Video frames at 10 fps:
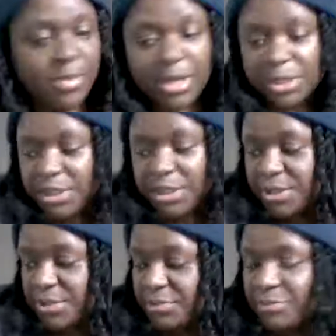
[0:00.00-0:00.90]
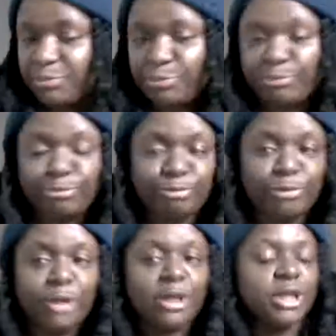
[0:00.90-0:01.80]
I bet she do.
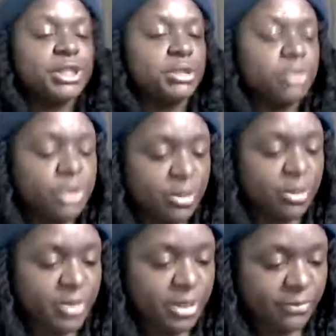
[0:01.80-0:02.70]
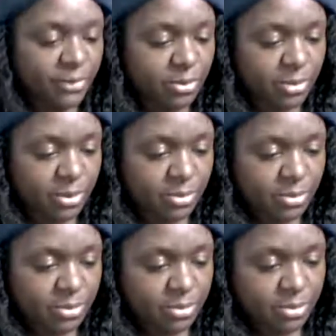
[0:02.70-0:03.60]
She gonna start paying the phone bill.